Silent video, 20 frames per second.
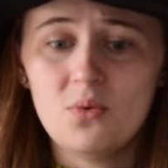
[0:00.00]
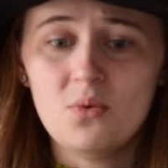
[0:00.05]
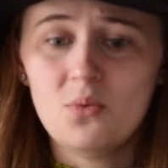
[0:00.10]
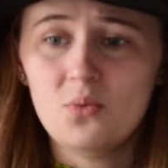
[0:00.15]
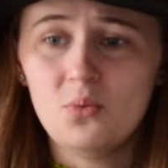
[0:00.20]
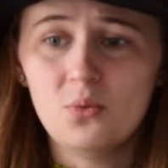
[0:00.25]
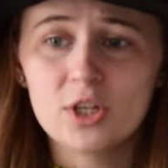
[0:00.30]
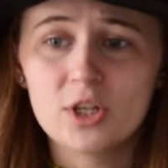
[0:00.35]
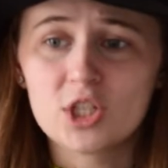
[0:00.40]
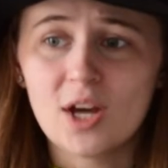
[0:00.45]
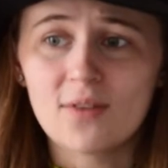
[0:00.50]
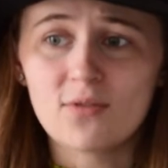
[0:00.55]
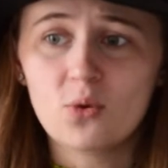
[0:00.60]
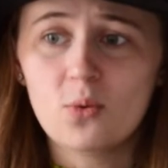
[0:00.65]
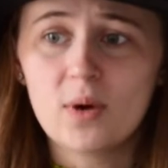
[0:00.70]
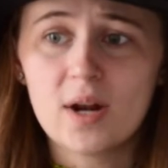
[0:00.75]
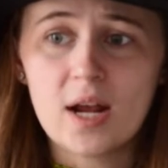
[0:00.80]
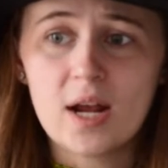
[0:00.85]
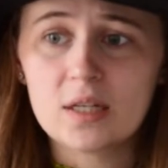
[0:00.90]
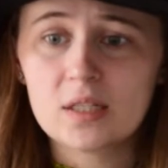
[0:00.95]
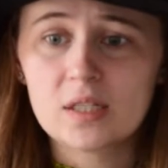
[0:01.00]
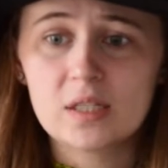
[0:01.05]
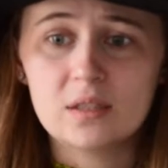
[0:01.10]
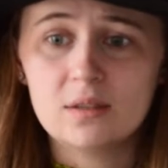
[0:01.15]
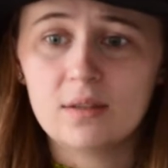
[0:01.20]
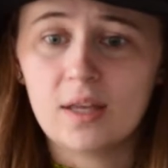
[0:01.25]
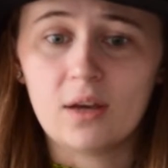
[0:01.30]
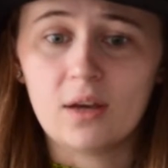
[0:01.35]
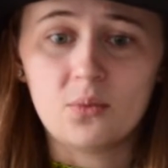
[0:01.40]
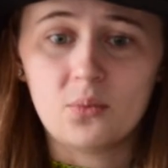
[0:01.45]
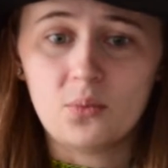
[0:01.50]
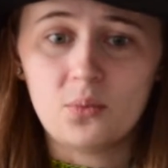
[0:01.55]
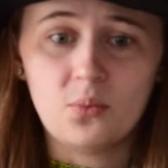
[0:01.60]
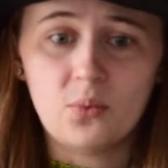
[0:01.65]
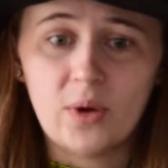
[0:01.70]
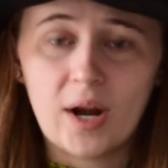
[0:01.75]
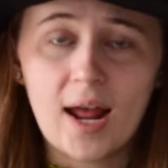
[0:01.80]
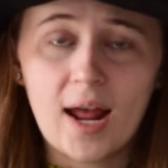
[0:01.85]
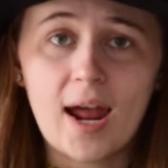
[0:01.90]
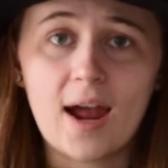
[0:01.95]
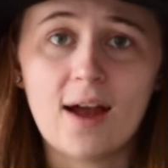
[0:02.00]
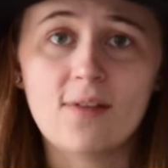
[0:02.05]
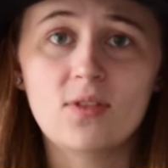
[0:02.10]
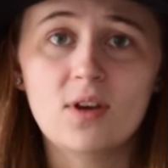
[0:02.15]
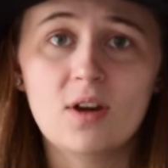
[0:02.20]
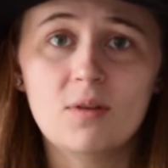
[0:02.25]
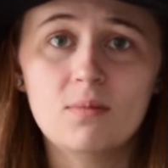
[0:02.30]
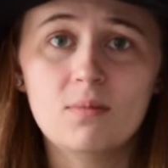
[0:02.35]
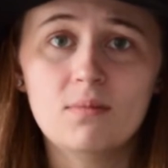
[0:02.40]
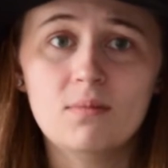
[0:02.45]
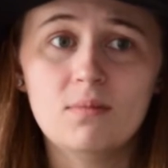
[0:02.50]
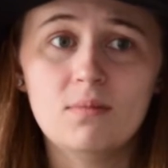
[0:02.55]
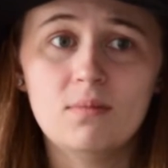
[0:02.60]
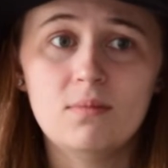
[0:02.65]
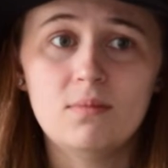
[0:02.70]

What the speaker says: whichever one when I had them